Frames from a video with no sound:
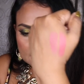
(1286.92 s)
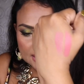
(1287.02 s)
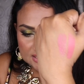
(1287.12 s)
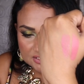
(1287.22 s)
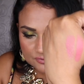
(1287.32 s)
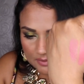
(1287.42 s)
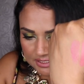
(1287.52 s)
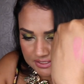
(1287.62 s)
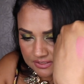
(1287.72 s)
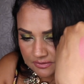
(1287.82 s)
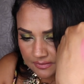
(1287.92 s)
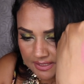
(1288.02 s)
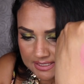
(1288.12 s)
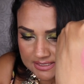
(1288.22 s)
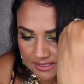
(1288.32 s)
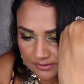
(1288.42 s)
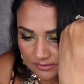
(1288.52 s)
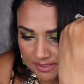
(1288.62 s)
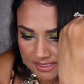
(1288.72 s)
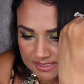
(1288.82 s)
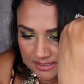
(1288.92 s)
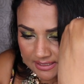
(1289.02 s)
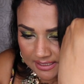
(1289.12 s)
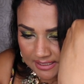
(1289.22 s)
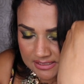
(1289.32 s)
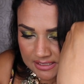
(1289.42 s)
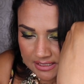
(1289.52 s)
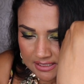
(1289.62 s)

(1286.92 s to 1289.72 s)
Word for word: I swatched twice, I don't know why I did that.